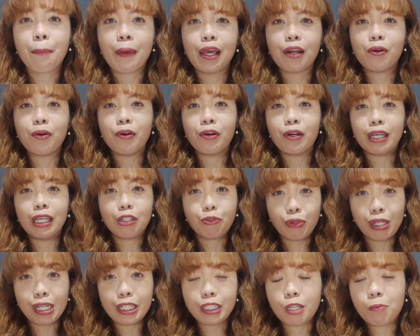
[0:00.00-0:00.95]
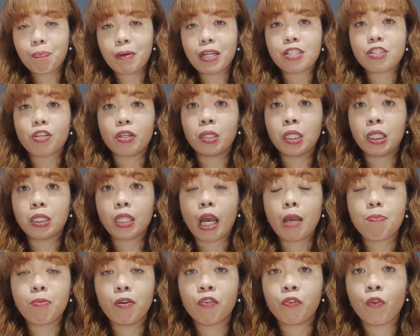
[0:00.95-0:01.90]
Pero it really depends on the
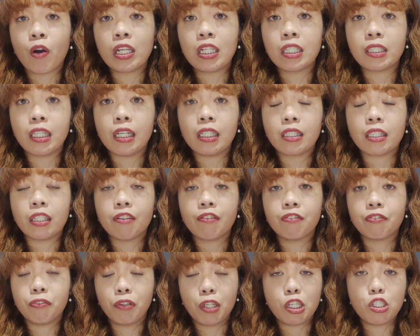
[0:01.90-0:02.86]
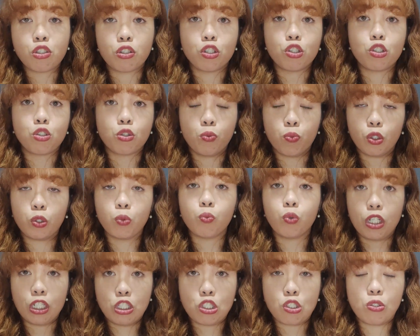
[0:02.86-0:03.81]
type of qualitative research you would
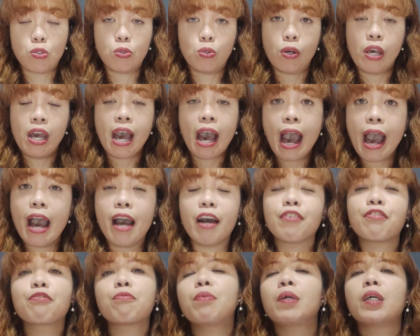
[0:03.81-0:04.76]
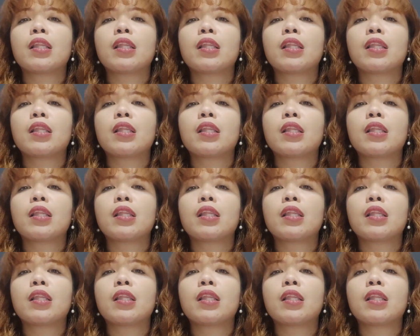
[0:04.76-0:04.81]
want to have.